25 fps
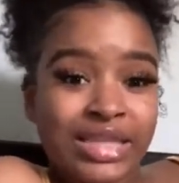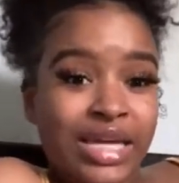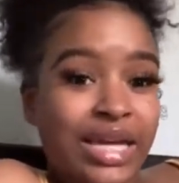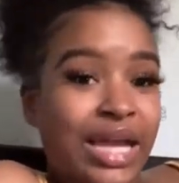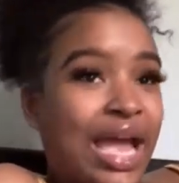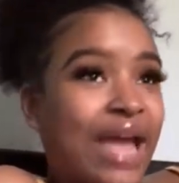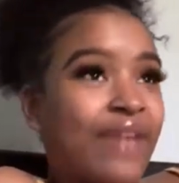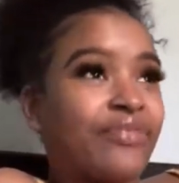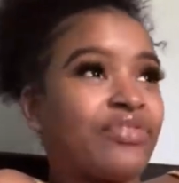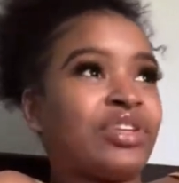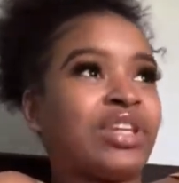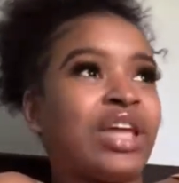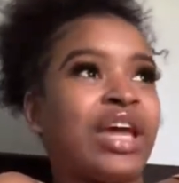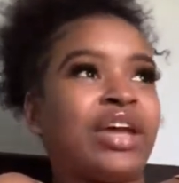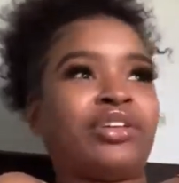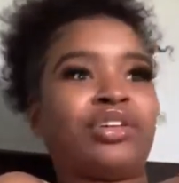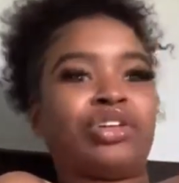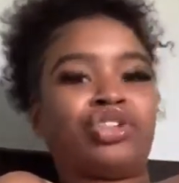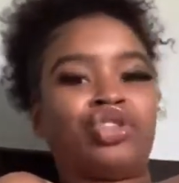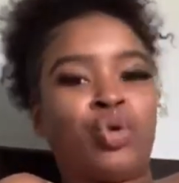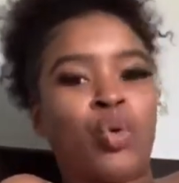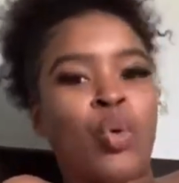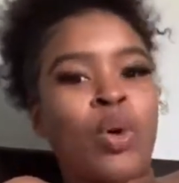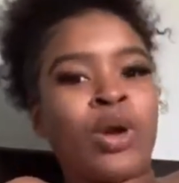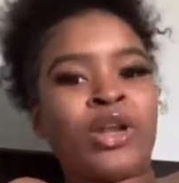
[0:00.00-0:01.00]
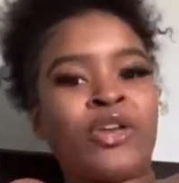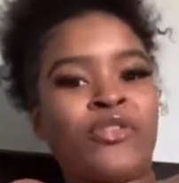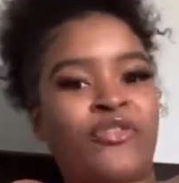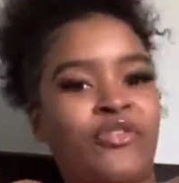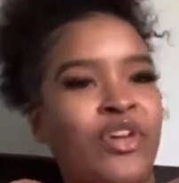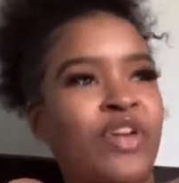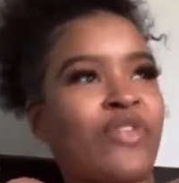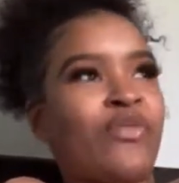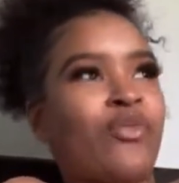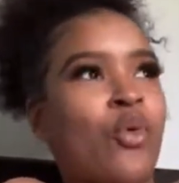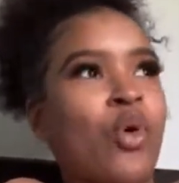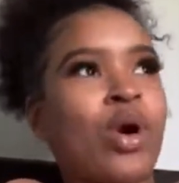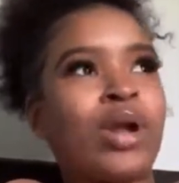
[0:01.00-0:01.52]
kids after like the
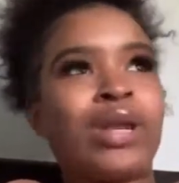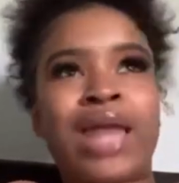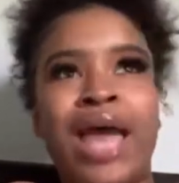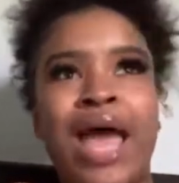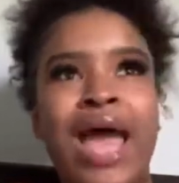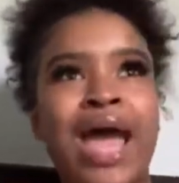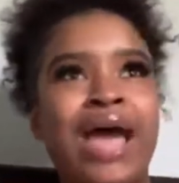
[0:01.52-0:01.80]
25th one